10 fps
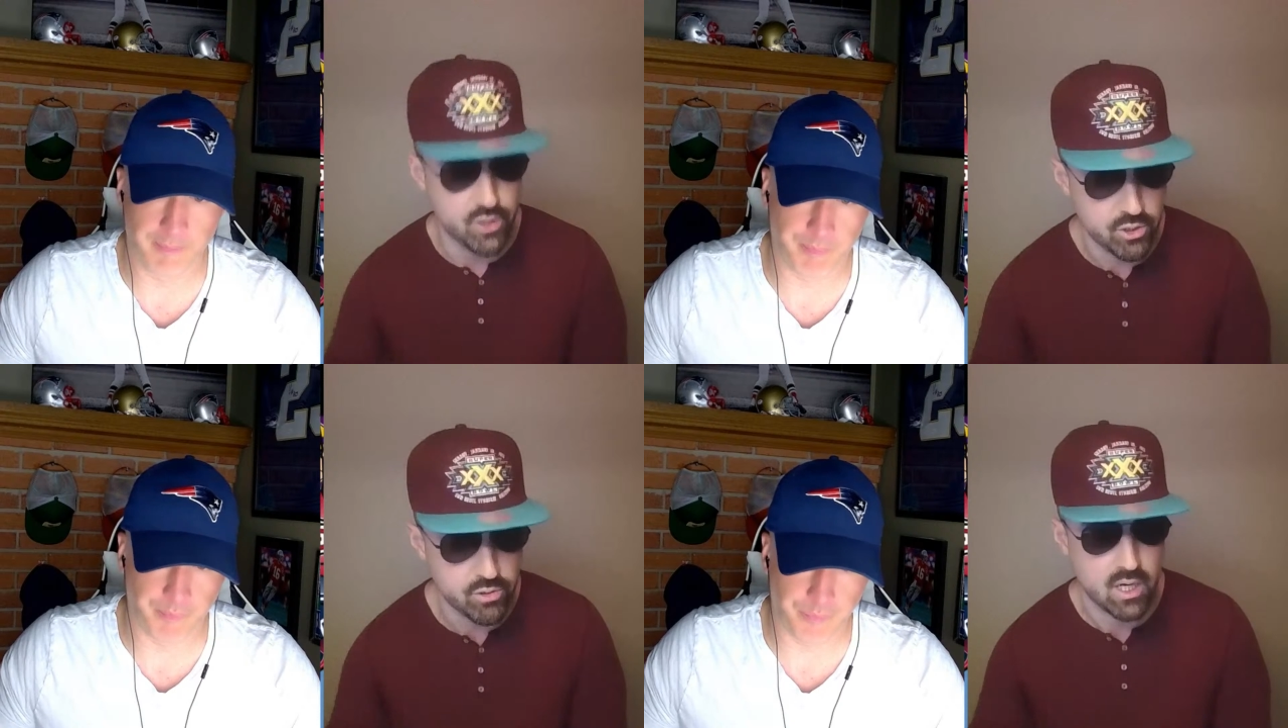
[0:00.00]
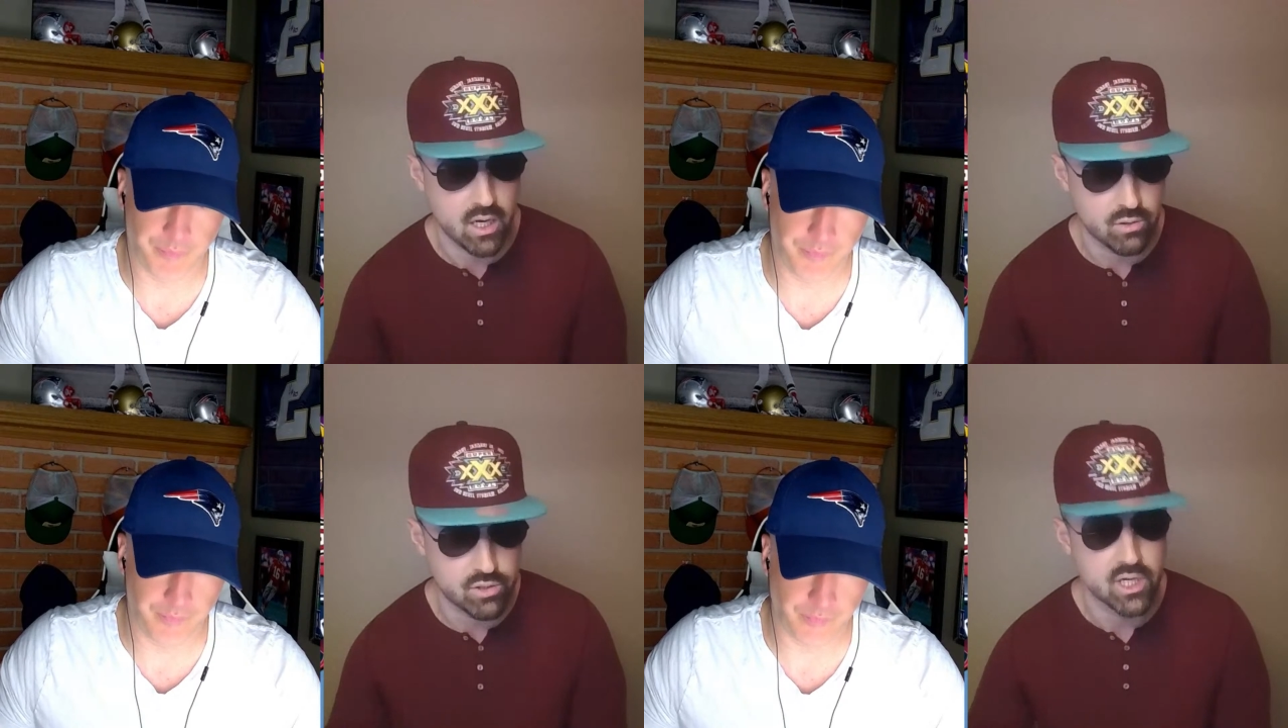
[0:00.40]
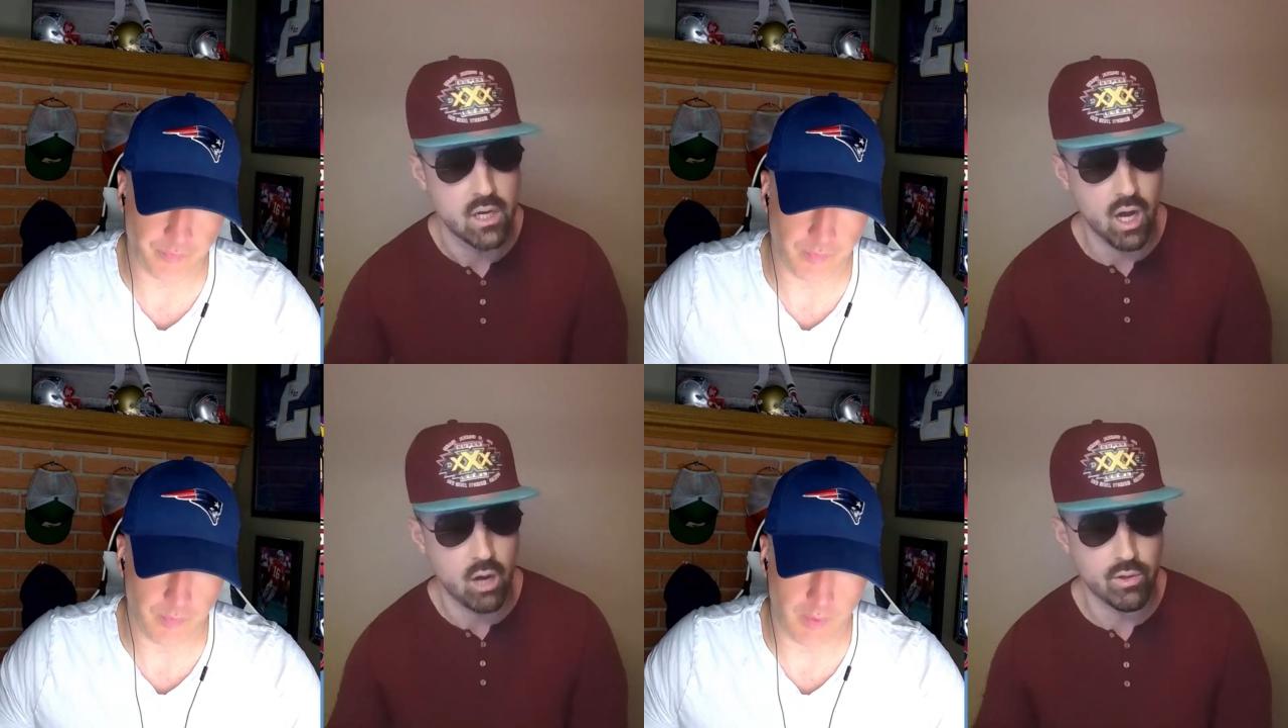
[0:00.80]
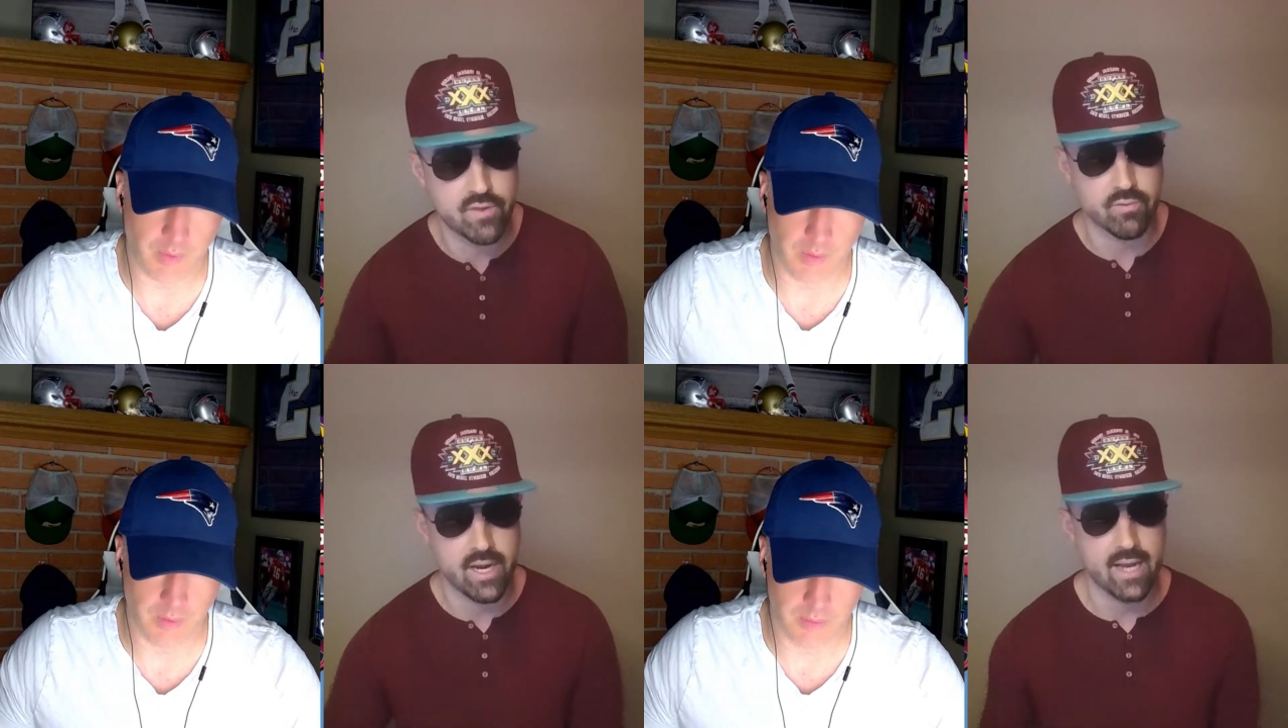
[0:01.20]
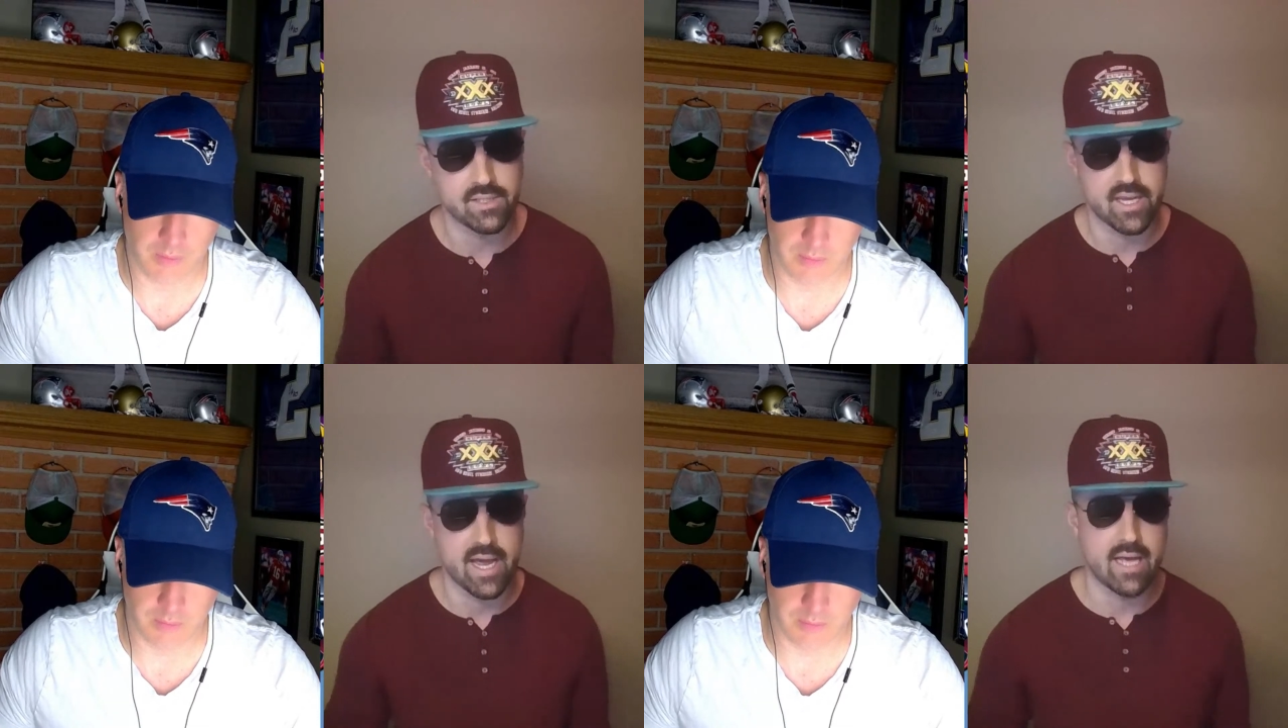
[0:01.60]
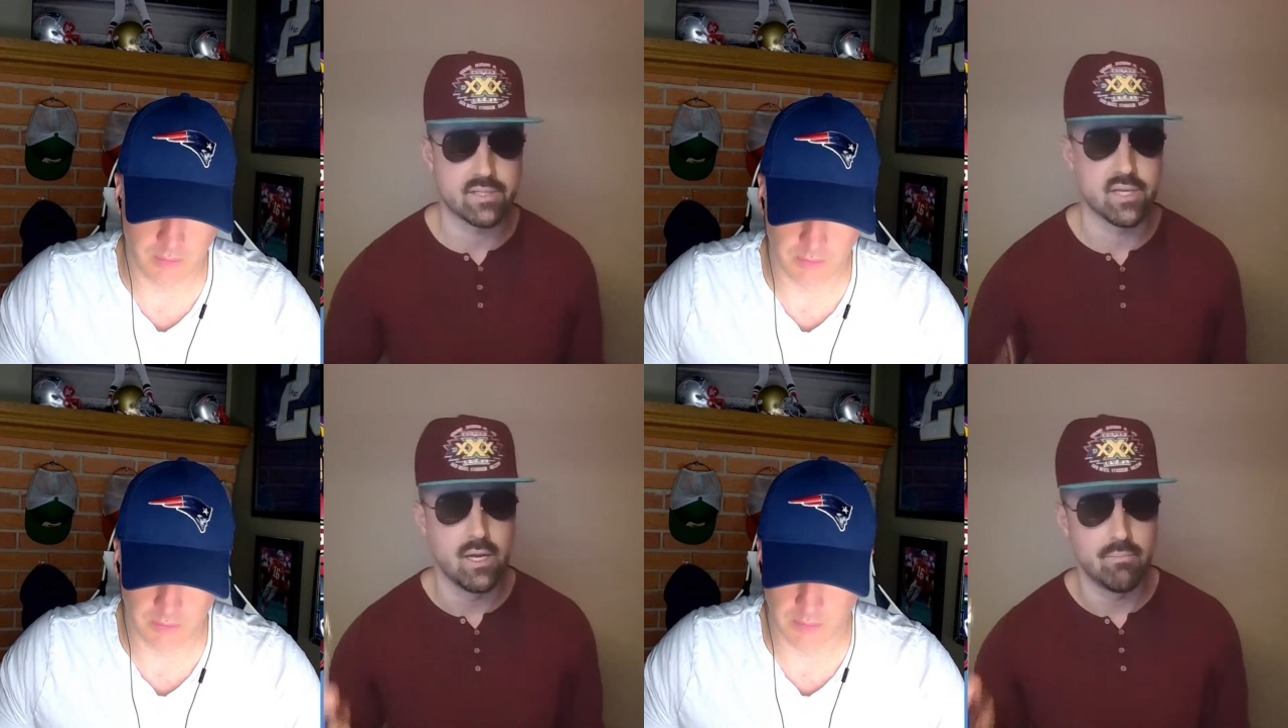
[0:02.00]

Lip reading: new coach, 0-3 ATS.